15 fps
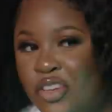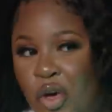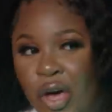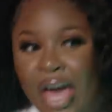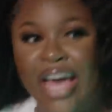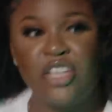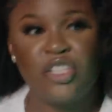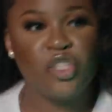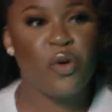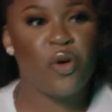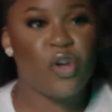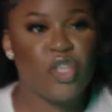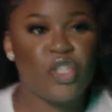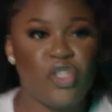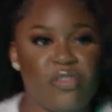No, H two O,
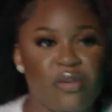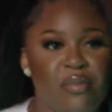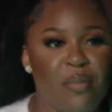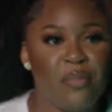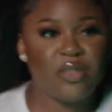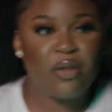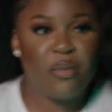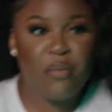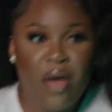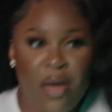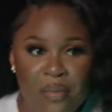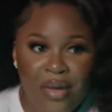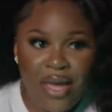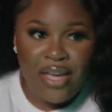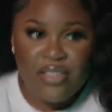because do you remember the
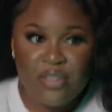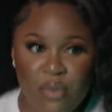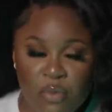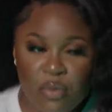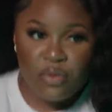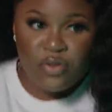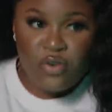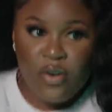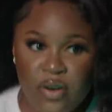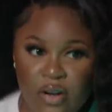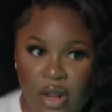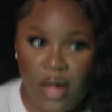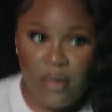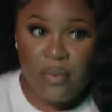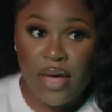mermaids when we was growing
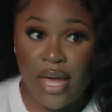up?